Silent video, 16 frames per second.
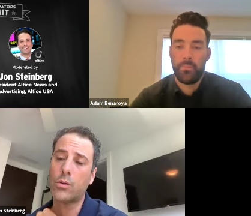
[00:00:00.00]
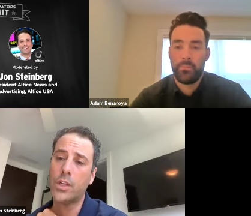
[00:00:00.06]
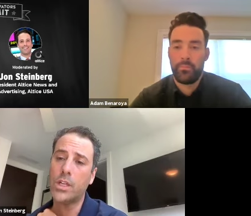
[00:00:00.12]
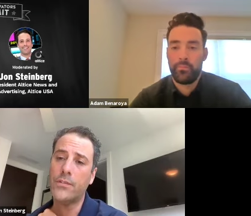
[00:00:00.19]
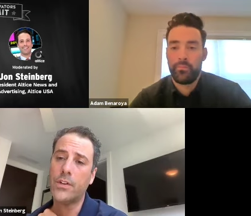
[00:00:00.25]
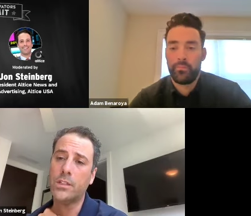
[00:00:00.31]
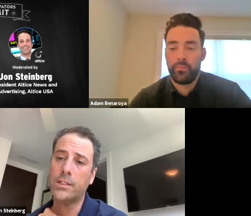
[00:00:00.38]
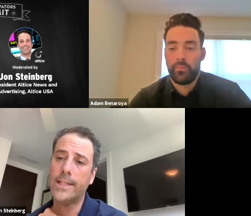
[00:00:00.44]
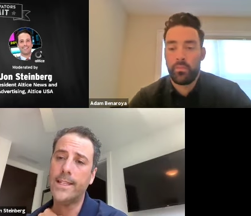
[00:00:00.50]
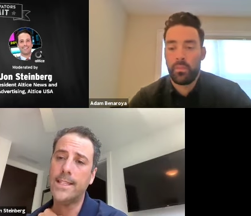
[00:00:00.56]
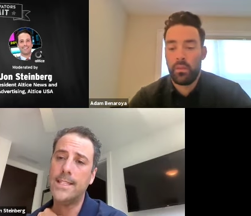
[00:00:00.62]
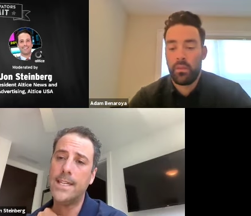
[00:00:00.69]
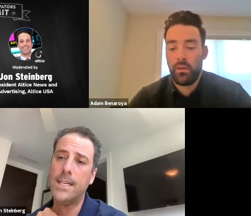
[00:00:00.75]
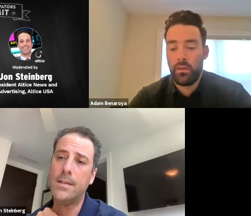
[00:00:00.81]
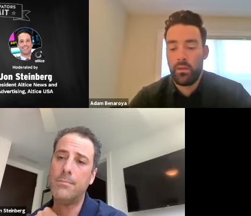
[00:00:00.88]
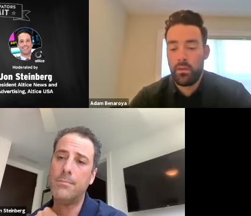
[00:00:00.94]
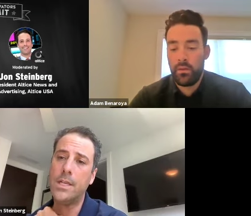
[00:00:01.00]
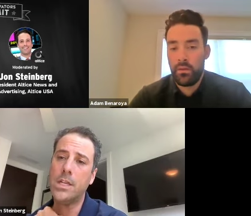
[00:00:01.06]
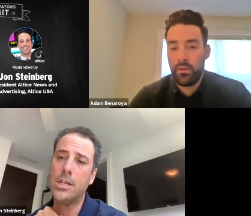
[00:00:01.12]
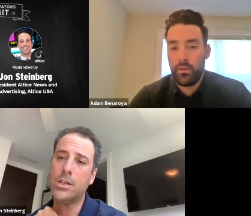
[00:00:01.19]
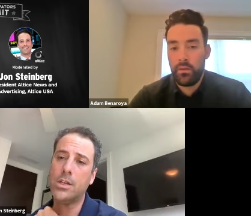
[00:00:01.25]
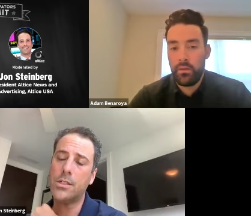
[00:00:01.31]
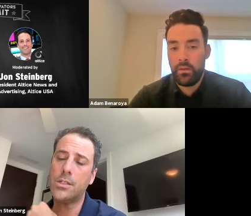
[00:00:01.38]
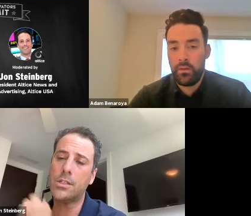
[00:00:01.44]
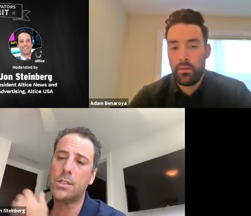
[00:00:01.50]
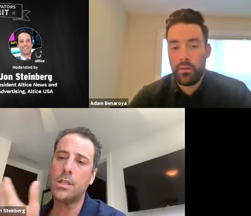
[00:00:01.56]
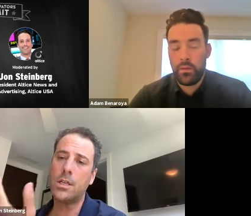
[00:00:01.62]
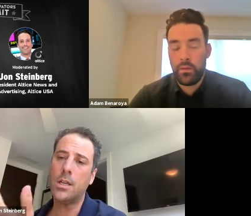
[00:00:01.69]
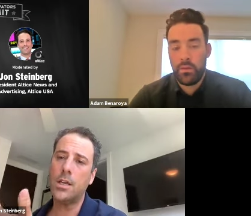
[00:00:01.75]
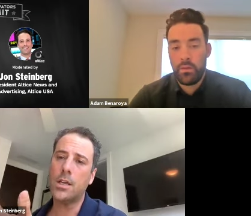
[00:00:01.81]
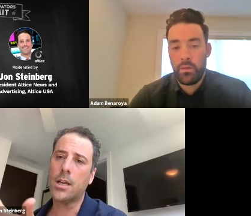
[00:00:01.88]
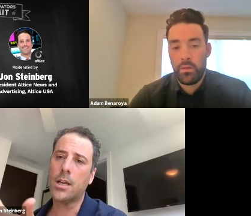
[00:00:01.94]
Speaker 1: or even a LinkedIn because
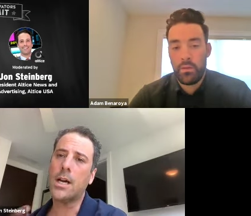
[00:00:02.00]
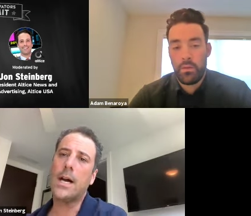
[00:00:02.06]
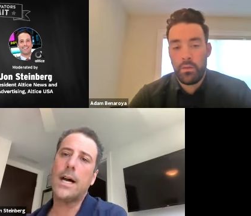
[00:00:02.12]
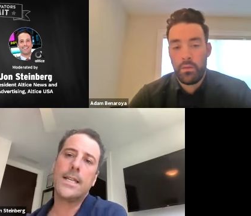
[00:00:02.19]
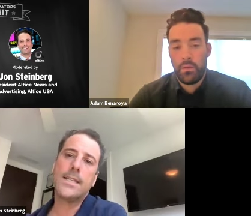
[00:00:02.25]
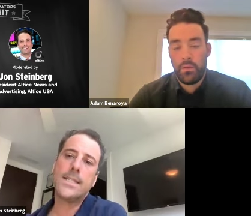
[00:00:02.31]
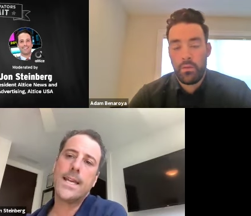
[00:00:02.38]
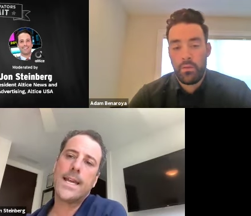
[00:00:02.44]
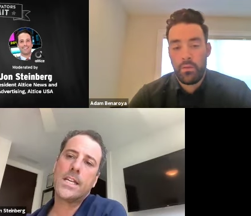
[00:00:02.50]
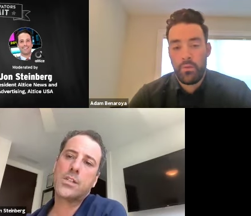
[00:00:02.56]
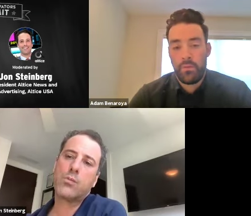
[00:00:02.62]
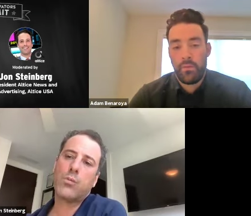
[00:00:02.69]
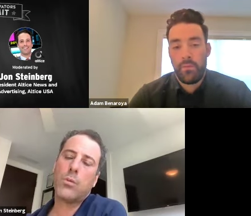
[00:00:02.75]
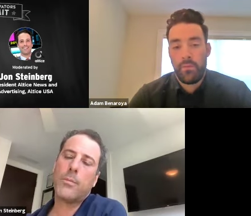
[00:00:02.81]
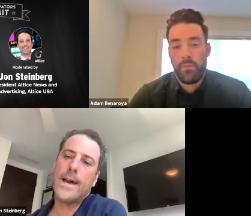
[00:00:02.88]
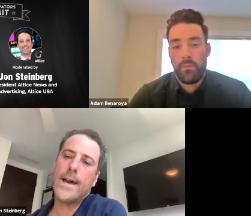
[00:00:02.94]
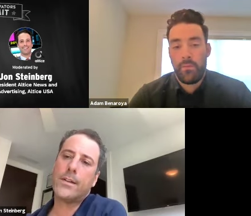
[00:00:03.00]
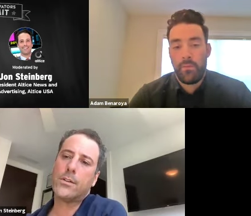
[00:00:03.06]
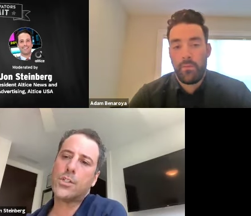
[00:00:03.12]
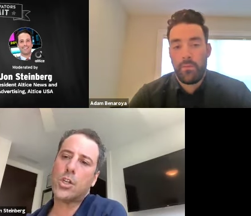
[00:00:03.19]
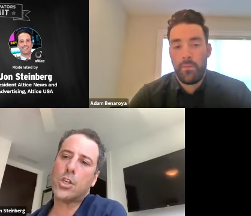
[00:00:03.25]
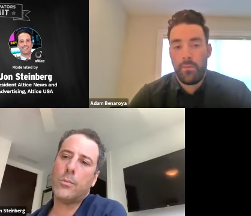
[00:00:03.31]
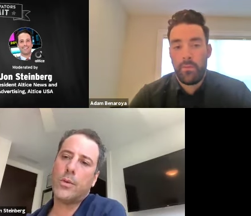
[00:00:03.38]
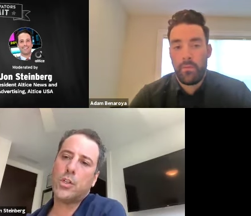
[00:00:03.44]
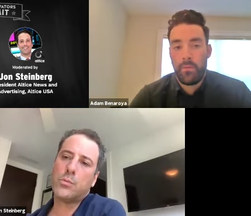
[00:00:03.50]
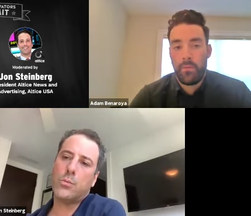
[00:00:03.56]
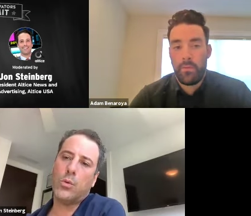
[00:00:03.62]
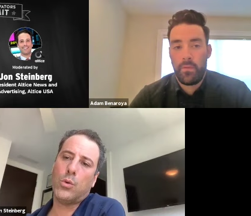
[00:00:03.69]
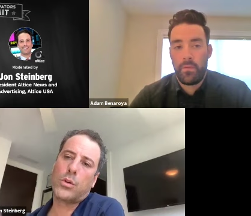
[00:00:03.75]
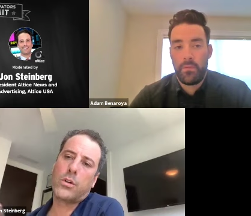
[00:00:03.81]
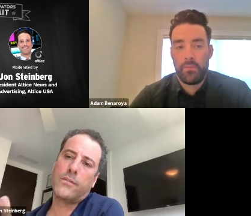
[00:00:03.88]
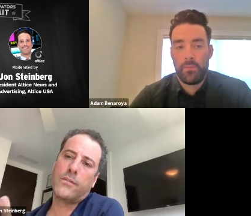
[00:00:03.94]
context will matter so much
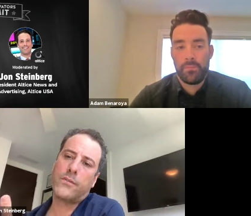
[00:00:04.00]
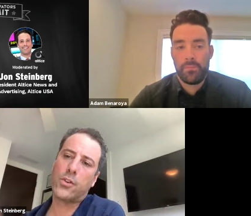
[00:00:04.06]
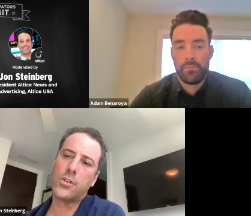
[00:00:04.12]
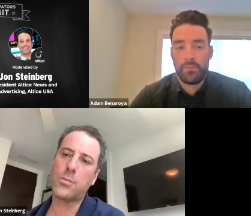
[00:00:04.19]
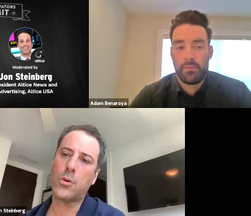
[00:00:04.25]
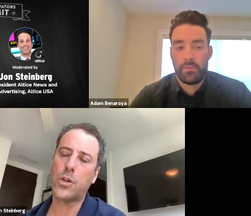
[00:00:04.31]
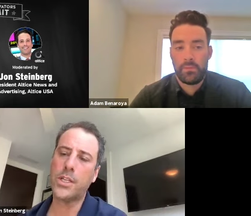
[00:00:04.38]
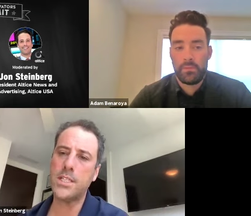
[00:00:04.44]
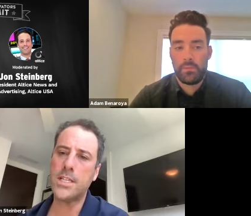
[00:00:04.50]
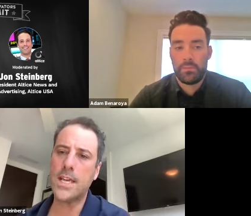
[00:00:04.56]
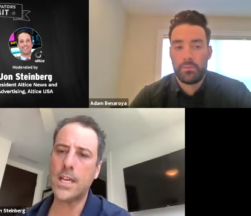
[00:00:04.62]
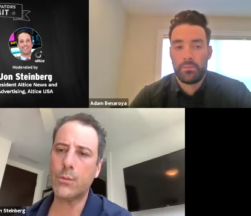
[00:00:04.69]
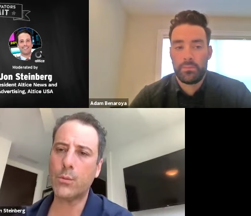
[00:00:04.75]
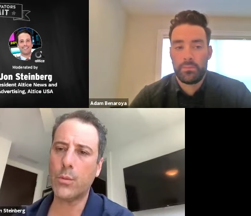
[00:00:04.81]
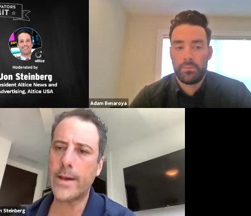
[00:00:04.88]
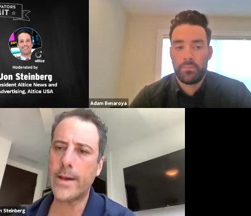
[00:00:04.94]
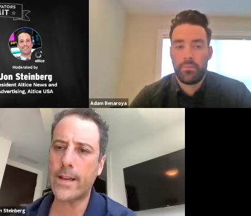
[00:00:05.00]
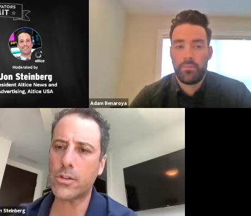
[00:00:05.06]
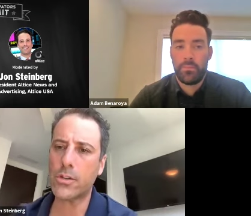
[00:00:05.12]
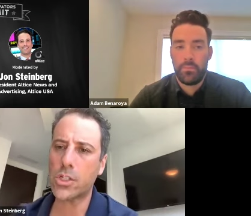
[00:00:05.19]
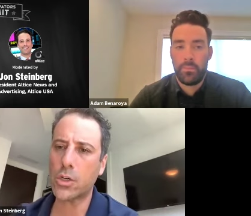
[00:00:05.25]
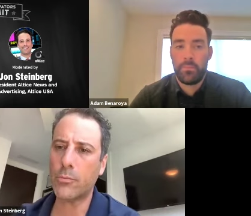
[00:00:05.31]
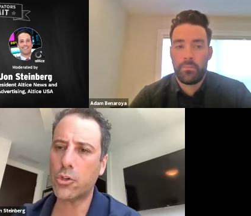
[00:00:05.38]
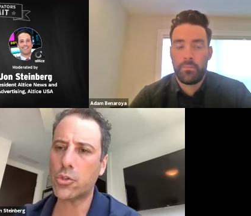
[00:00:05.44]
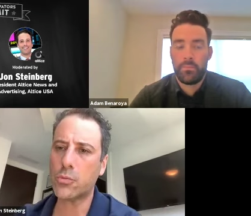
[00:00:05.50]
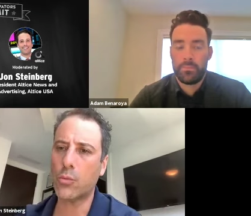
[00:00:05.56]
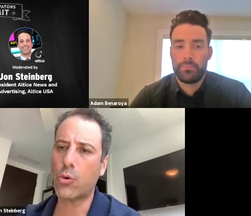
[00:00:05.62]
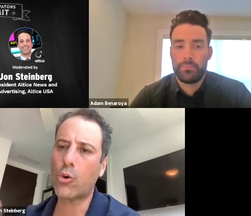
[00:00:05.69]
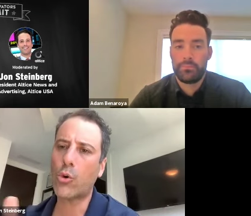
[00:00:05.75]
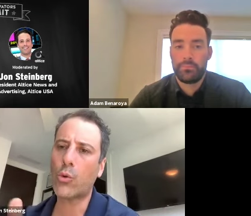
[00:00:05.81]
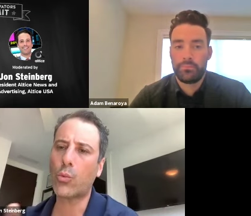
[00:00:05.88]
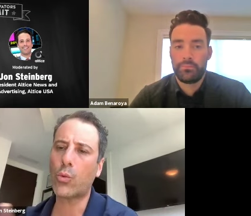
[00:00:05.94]
more and first-party data will matter so much
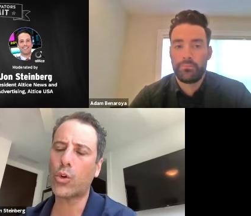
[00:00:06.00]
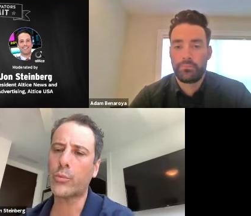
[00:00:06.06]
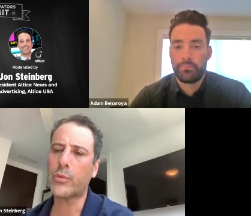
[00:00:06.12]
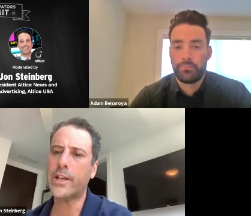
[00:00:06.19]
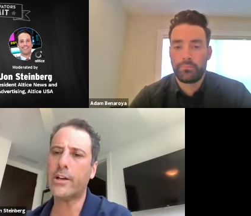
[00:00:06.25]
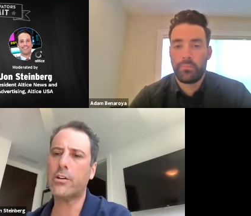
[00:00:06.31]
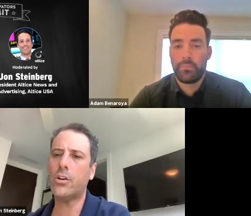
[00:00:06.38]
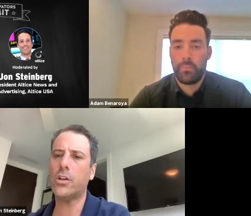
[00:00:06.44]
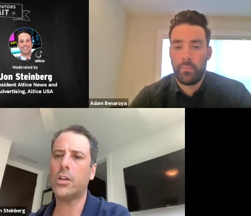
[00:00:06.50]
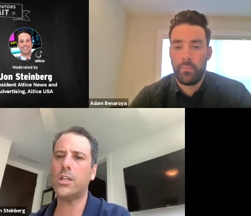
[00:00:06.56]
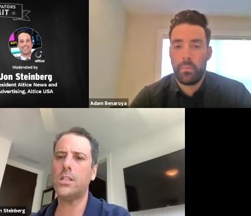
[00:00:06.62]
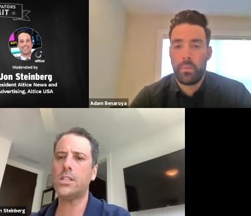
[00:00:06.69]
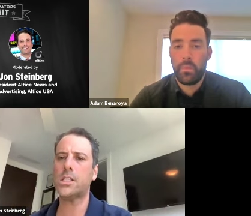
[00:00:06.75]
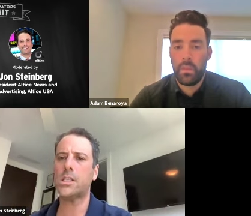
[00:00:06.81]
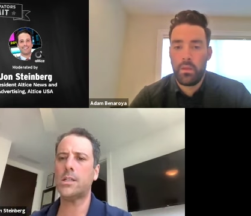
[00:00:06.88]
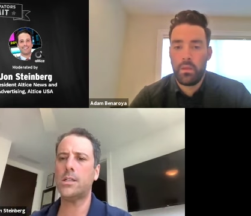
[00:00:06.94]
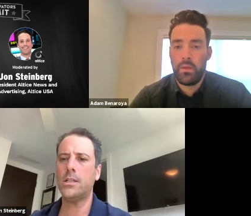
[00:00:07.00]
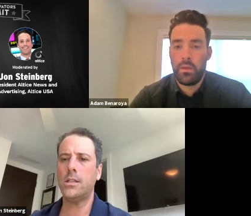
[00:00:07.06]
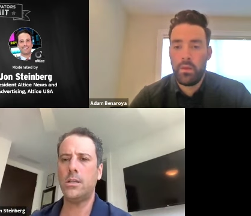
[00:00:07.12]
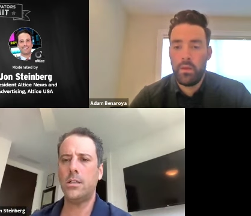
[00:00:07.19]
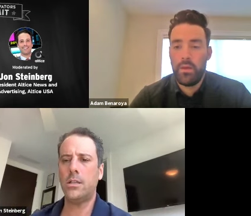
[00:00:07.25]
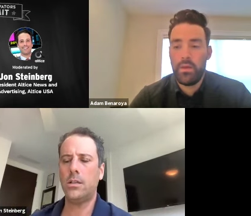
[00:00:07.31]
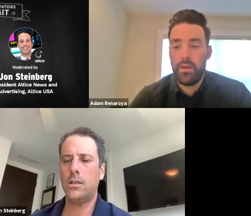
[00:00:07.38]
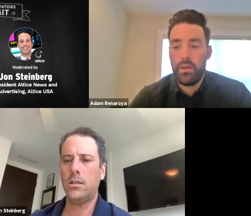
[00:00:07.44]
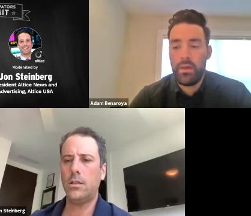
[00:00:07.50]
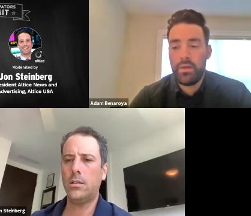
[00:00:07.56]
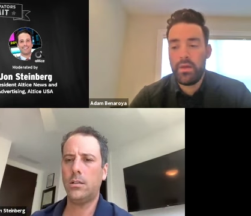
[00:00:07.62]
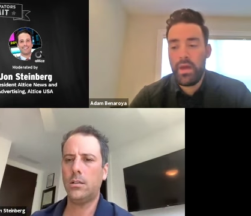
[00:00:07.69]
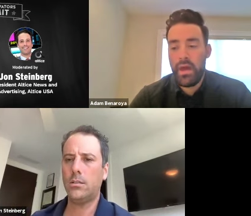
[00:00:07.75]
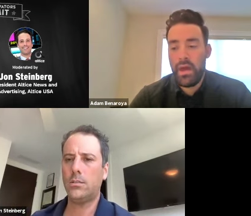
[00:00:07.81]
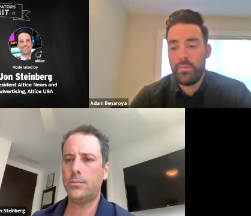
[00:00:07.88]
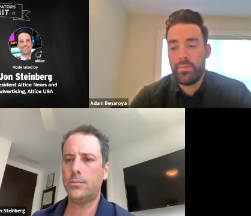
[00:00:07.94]
more in a world without cookies?
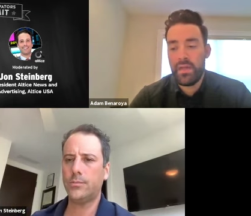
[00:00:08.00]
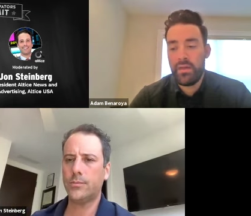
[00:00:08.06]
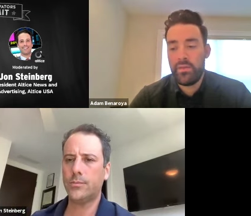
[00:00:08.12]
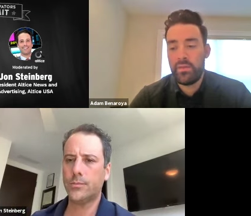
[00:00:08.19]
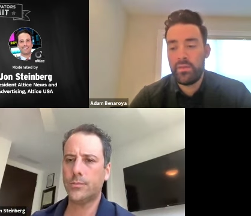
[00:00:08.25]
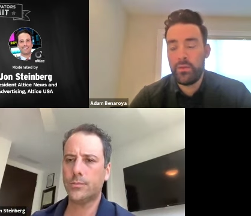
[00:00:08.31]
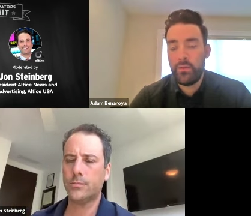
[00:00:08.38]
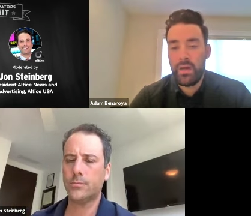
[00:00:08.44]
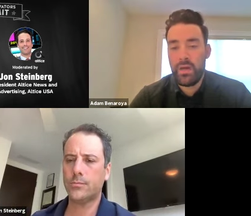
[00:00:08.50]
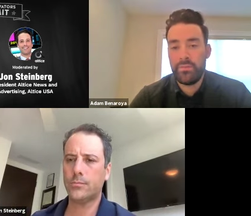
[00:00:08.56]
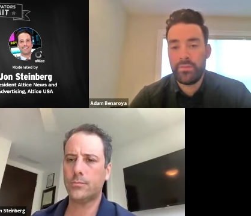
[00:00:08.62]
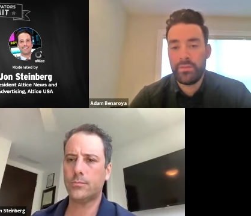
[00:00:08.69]
Yeah, I mean, I think you have